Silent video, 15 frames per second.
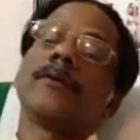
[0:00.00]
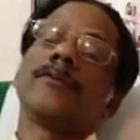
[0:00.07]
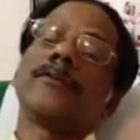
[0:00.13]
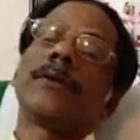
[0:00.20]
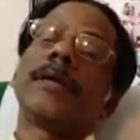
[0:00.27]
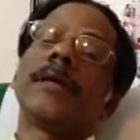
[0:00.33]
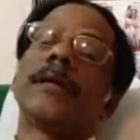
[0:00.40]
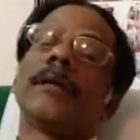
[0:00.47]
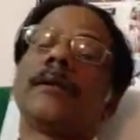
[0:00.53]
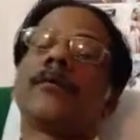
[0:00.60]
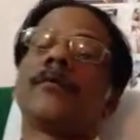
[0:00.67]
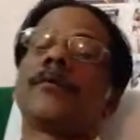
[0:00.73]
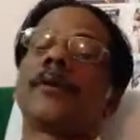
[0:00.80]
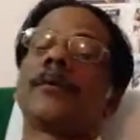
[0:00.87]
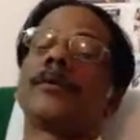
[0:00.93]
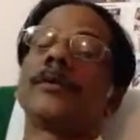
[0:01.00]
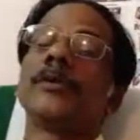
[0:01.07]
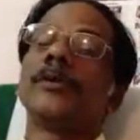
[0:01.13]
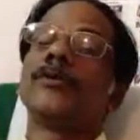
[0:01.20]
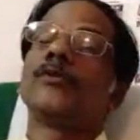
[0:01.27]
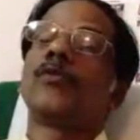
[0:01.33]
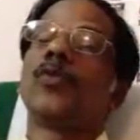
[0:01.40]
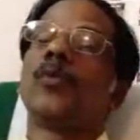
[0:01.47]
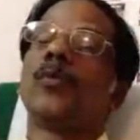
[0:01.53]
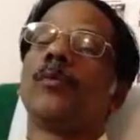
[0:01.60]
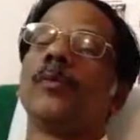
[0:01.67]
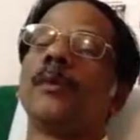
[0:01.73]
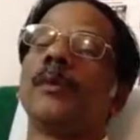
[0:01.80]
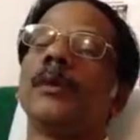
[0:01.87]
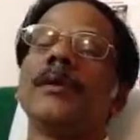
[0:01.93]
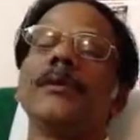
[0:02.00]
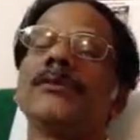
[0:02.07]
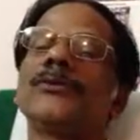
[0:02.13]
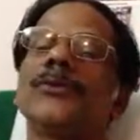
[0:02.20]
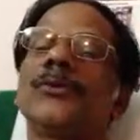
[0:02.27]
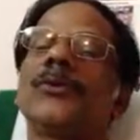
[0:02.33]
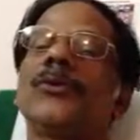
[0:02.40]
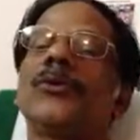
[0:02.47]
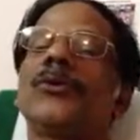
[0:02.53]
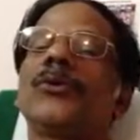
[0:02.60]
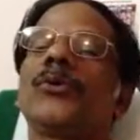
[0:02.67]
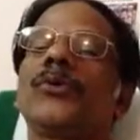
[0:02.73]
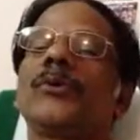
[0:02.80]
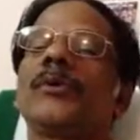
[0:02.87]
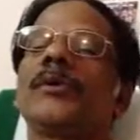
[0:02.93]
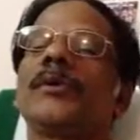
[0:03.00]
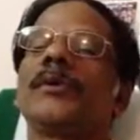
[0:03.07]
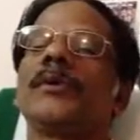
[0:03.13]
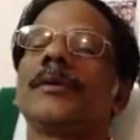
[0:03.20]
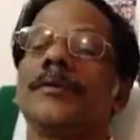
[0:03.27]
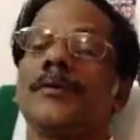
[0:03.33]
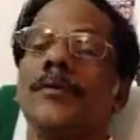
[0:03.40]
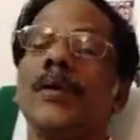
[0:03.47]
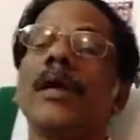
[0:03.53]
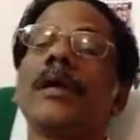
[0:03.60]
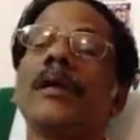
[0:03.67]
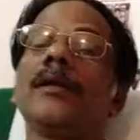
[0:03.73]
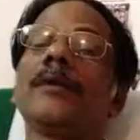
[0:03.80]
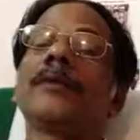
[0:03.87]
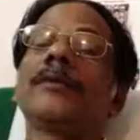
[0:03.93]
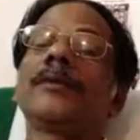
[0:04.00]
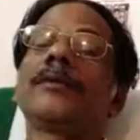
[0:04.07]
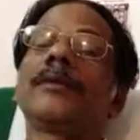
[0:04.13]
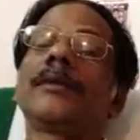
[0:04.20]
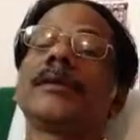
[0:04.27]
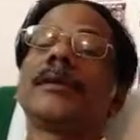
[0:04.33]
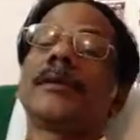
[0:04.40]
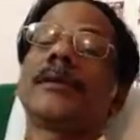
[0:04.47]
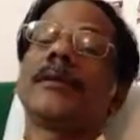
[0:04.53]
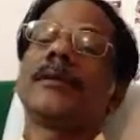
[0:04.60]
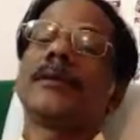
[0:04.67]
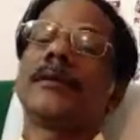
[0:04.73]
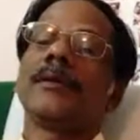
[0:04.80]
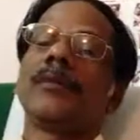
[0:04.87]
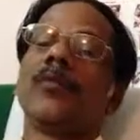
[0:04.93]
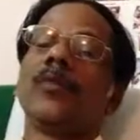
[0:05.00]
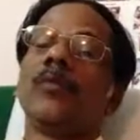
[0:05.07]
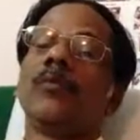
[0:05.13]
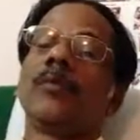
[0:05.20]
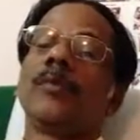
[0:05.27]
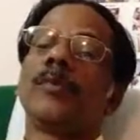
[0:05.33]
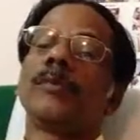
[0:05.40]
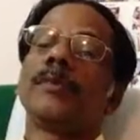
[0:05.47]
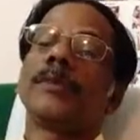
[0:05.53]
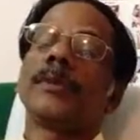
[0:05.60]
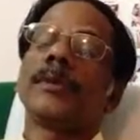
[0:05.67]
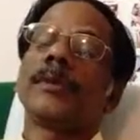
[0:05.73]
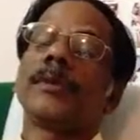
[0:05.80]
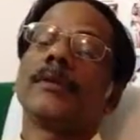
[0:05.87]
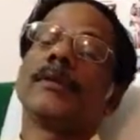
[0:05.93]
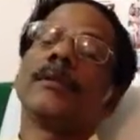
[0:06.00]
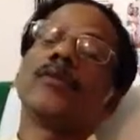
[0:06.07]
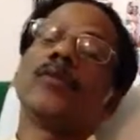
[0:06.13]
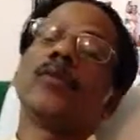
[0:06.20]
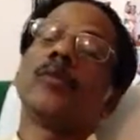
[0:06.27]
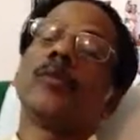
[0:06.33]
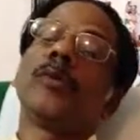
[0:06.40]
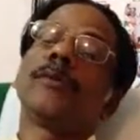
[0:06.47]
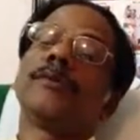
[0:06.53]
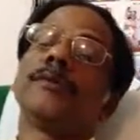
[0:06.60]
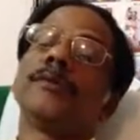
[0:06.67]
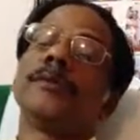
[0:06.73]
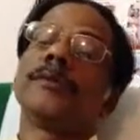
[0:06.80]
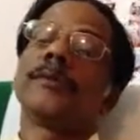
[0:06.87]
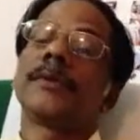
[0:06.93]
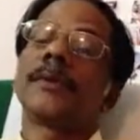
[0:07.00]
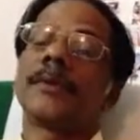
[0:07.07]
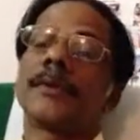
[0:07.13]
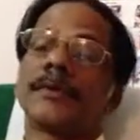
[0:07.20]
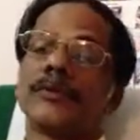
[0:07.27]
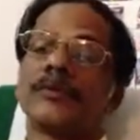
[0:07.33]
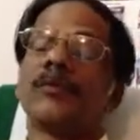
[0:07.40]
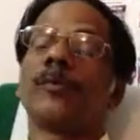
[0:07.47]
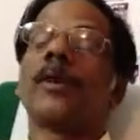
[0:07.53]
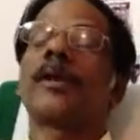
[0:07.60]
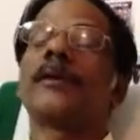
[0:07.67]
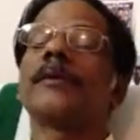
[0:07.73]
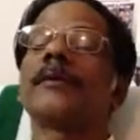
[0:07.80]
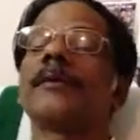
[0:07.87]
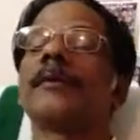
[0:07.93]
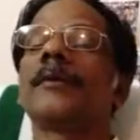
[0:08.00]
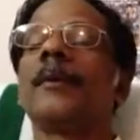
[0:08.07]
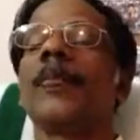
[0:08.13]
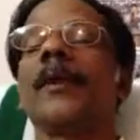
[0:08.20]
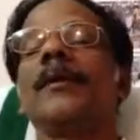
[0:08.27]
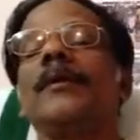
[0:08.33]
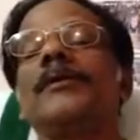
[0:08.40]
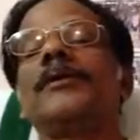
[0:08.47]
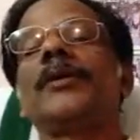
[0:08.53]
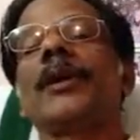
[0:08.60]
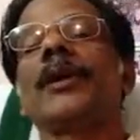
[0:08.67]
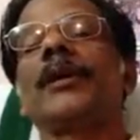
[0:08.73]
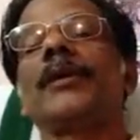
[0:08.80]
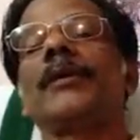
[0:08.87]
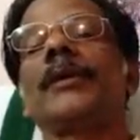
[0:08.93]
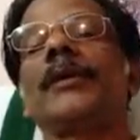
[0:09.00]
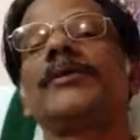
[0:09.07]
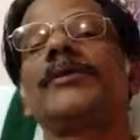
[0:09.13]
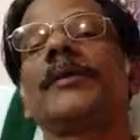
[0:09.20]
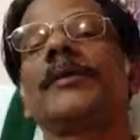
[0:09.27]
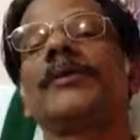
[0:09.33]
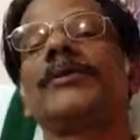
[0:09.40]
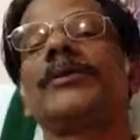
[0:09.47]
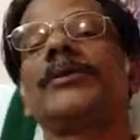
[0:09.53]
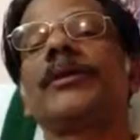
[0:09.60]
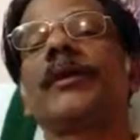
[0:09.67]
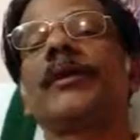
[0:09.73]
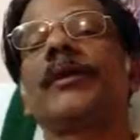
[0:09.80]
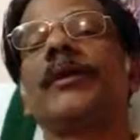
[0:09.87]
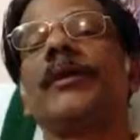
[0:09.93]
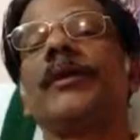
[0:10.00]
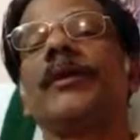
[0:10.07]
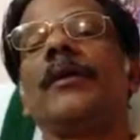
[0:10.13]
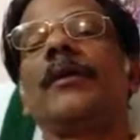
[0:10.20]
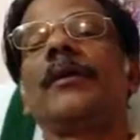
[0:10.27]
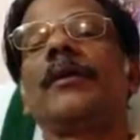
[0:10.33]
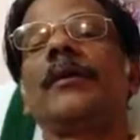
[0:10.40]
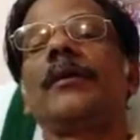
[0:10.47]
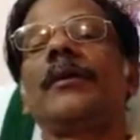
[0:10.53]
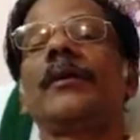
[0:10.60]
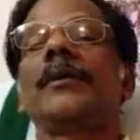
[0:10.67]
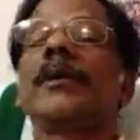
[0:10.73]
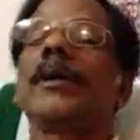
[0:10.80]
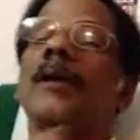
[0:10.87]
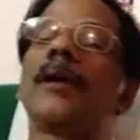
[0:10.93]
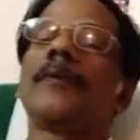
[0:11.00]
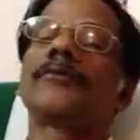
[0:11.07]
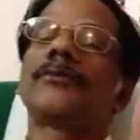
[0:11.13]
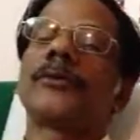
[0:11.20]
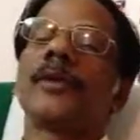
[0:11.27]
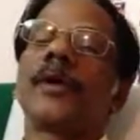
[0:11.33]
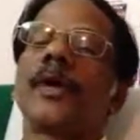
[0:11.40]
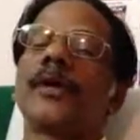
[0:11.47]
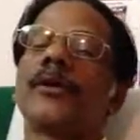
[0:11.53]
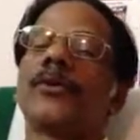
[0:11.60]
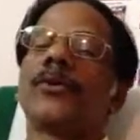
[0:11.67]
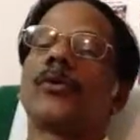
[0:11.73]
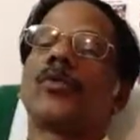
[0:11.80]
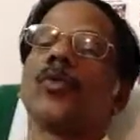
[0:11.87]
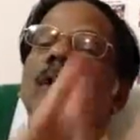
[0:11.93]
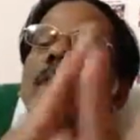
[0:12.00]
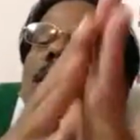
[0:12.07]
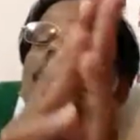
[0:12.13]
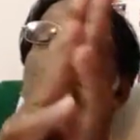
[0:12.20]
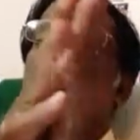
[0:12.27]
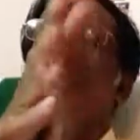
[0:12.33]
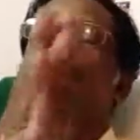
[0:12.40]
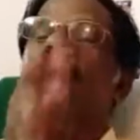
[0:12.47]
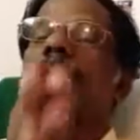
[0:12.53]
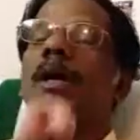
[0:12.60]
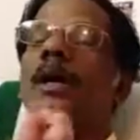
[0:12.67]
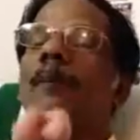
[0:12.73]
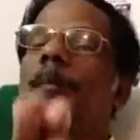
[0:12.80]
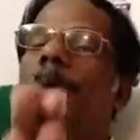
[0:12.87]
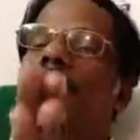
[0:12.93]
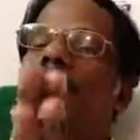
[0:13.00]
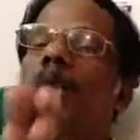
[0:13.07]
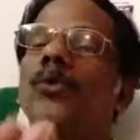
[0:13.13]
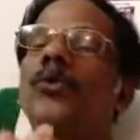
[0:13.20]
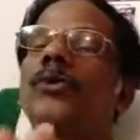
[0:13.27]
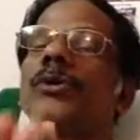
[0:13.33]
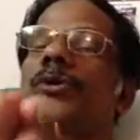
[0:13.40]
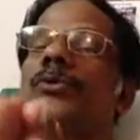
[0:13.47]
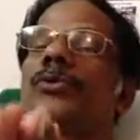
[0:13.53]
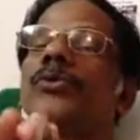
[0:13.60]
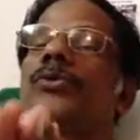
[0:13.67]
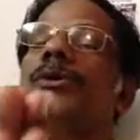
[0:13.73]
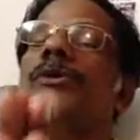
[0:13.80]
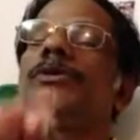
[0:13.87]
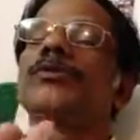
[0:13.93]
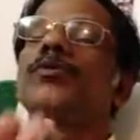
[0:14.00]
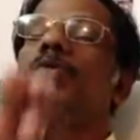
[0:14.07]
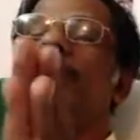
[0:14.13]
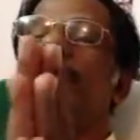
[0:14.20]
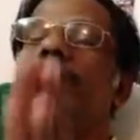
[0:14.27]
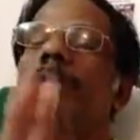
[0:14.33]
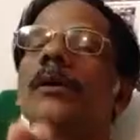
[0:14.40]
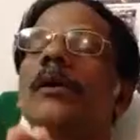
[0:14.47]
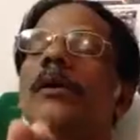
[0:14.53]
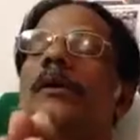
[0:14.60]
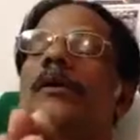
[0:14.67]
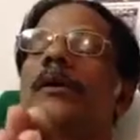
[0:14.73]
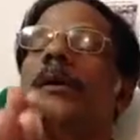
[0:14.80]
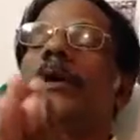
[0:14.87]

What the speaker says: freed from this womb. So while it is in the womb of its mother, child takes a decision. Hereafter, I don't want to come out into this world